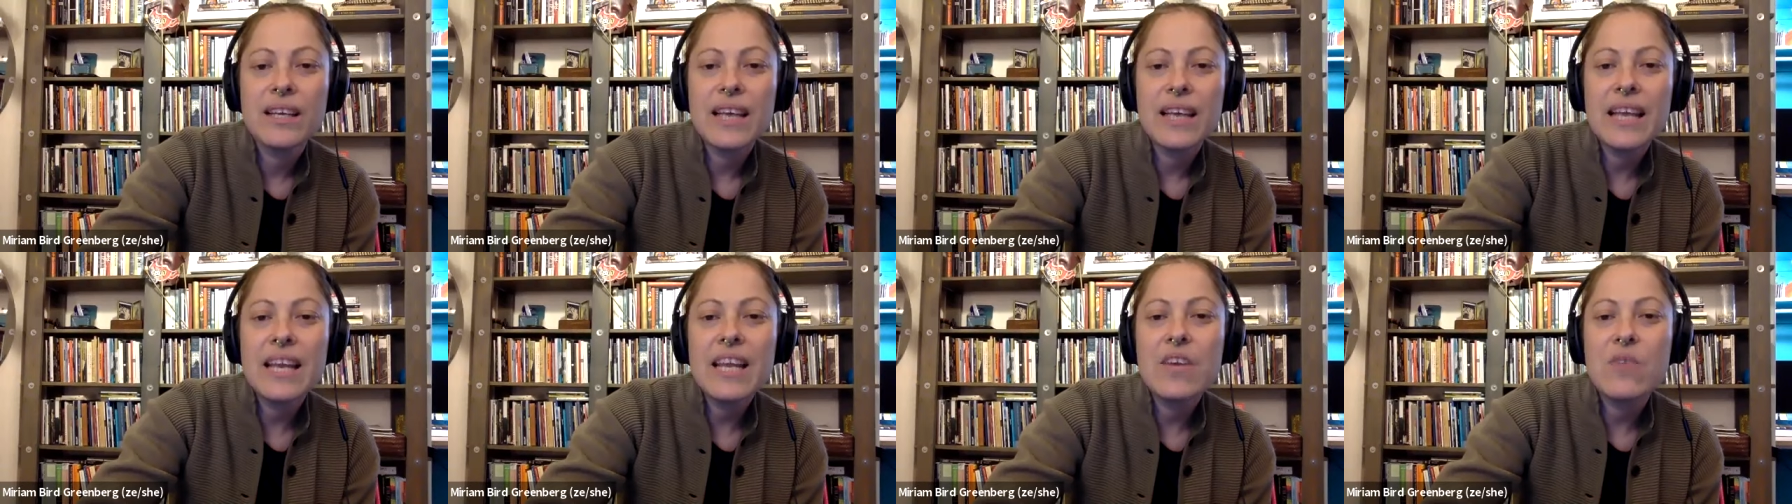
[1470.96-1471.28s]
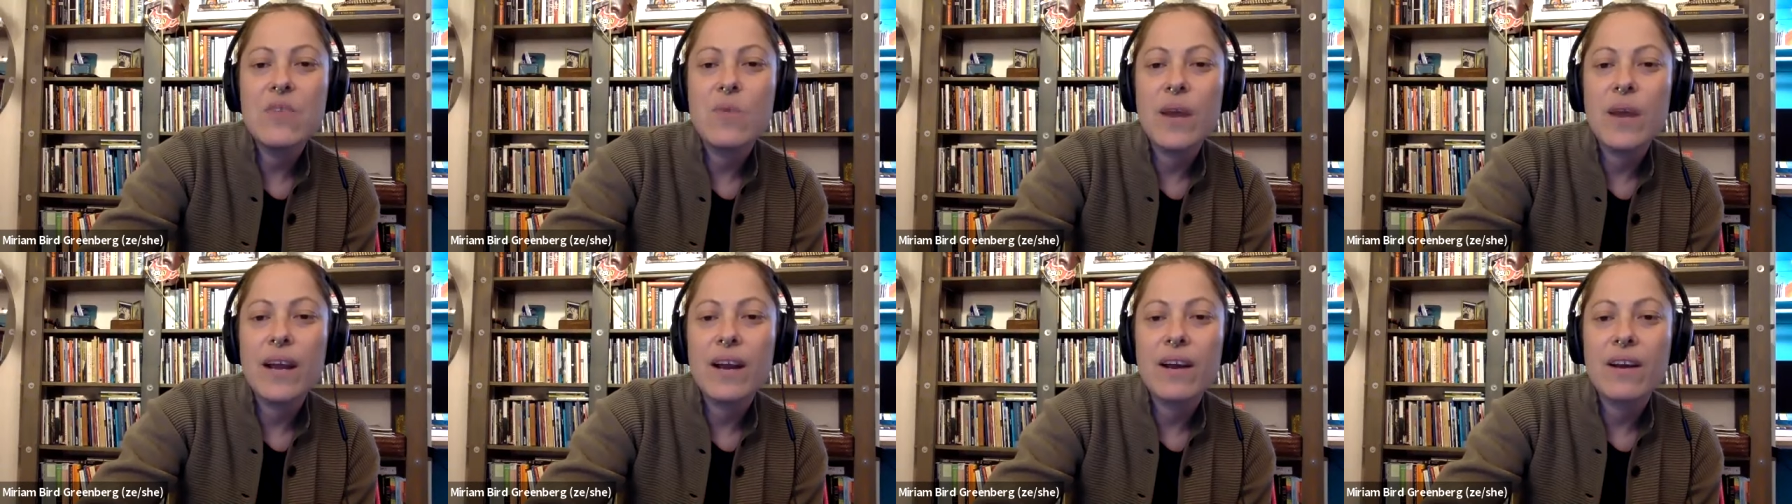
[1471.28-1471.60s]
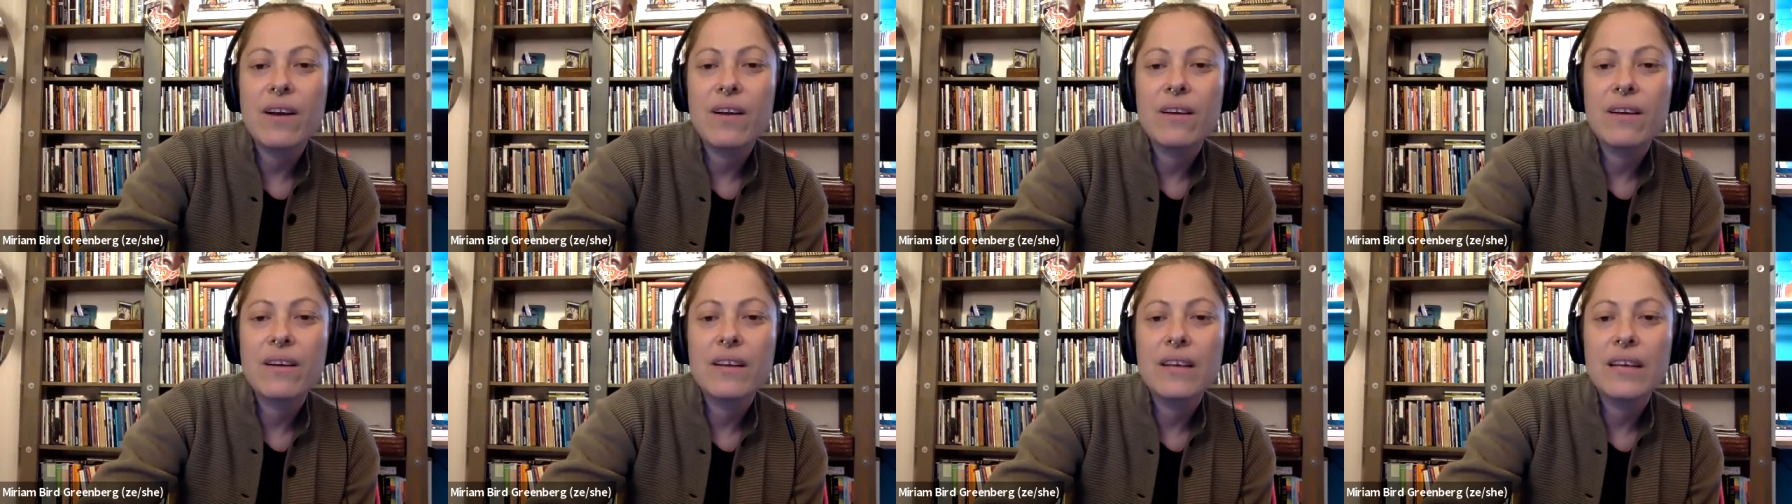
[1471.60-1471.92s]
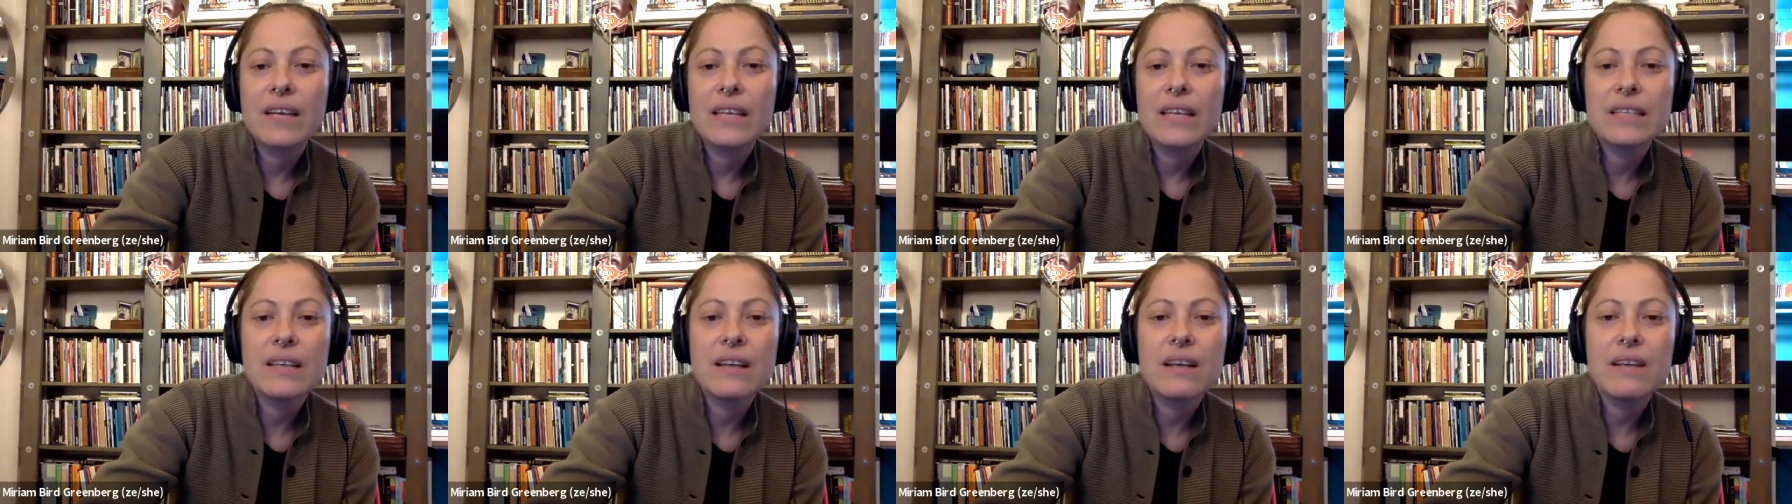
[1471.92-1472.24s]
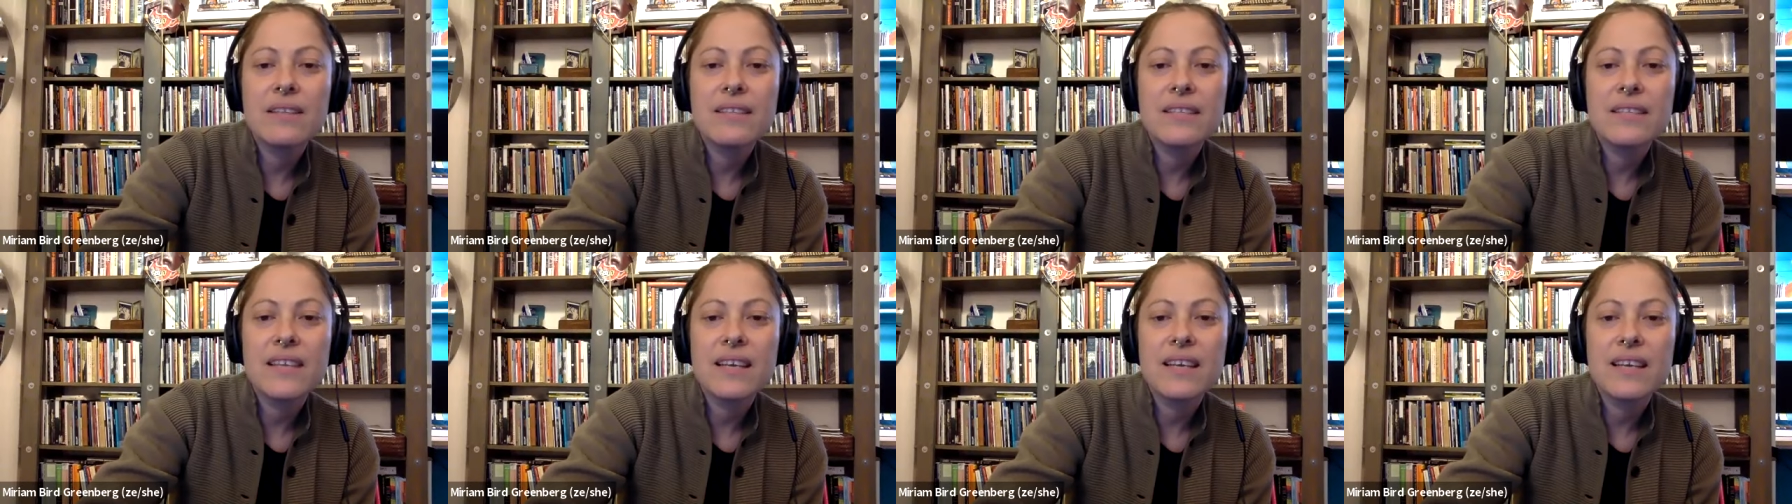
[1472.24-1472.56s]
anywhere, in
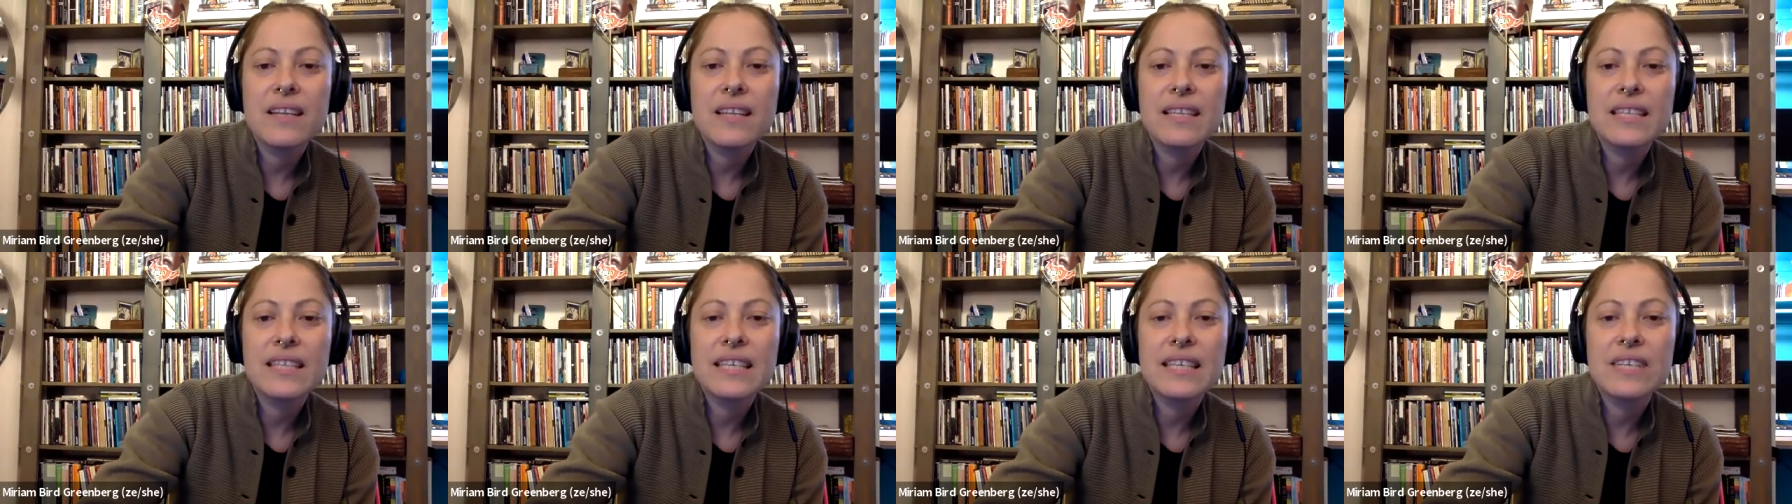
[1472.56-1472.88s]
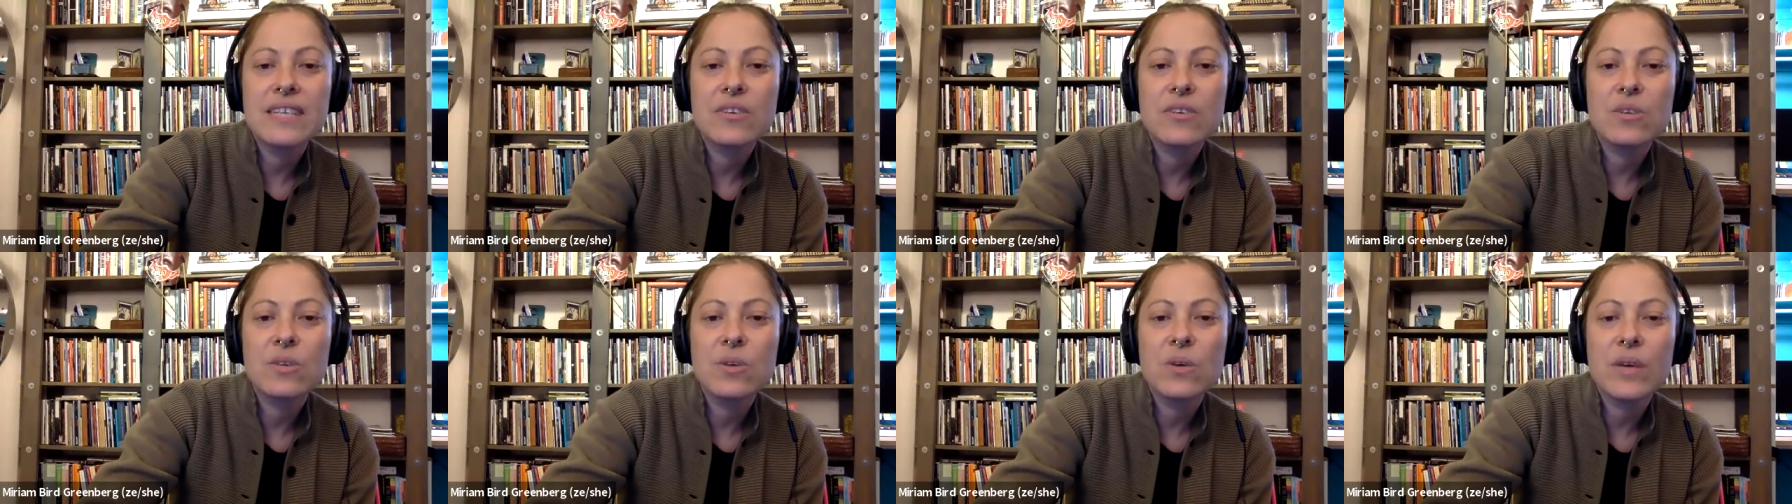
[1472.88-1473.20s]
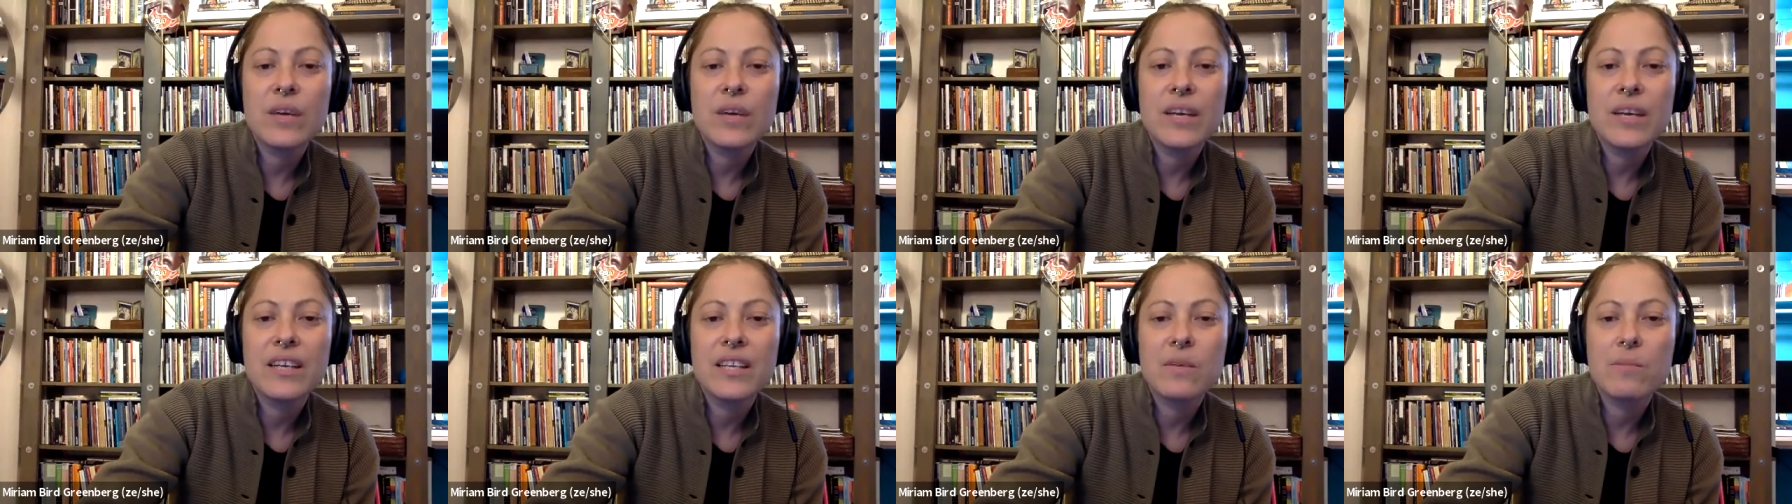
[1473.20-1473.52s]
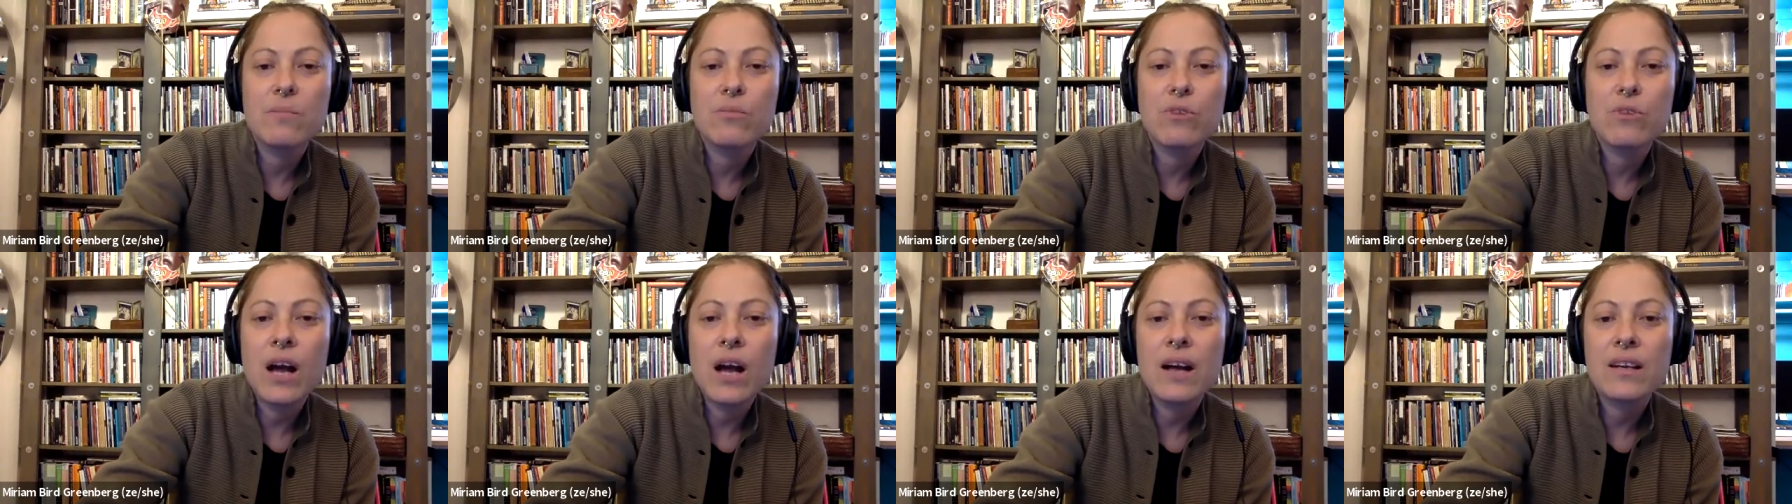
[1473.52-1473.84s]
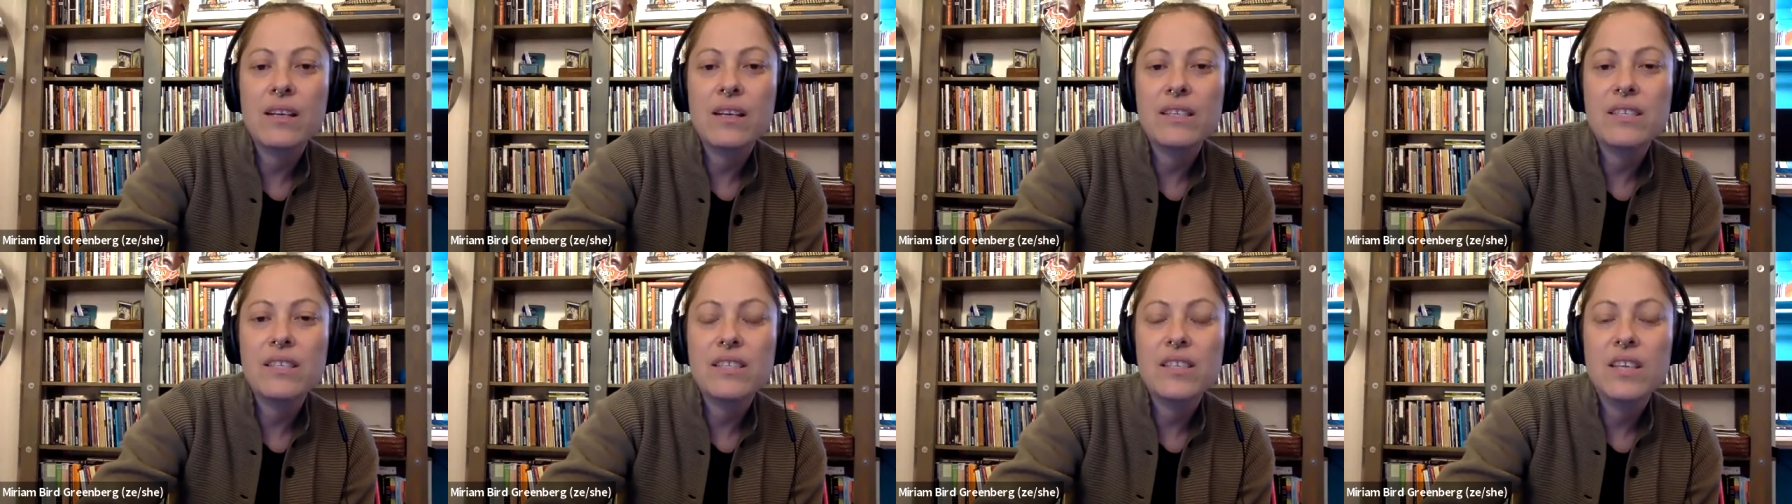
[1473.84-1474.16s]
Tulsa, the Tenderloin, the
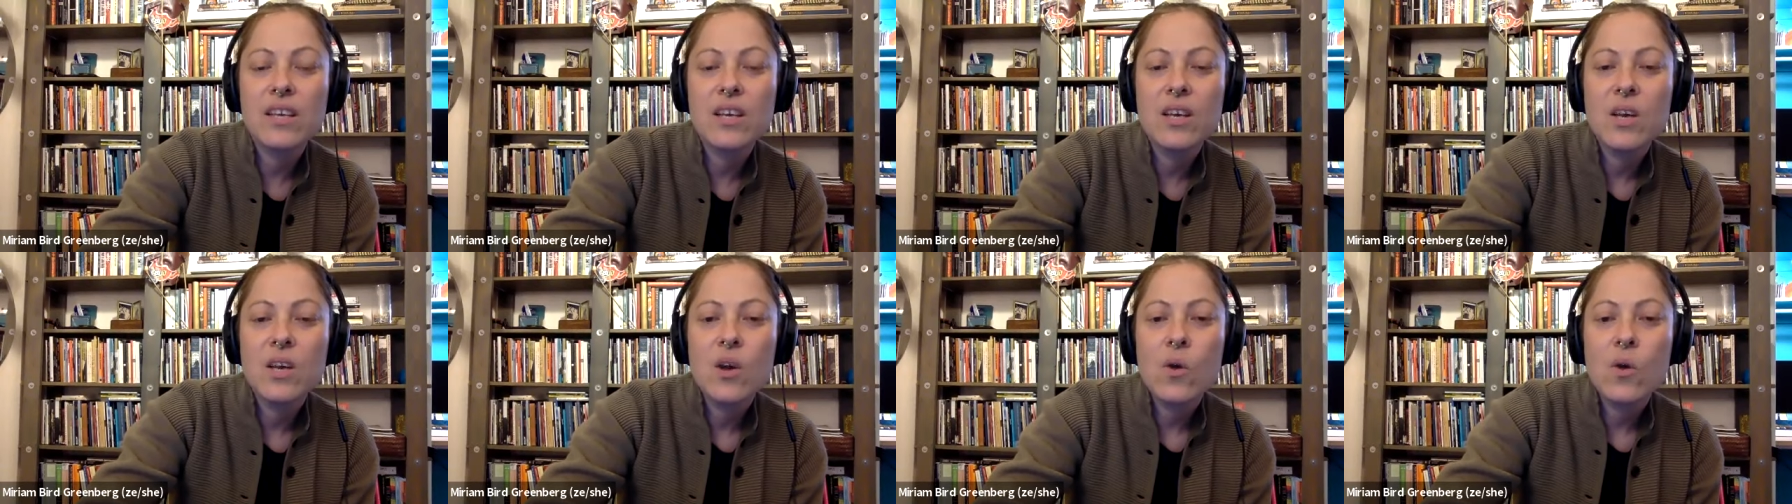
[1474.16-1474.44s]
Bronx,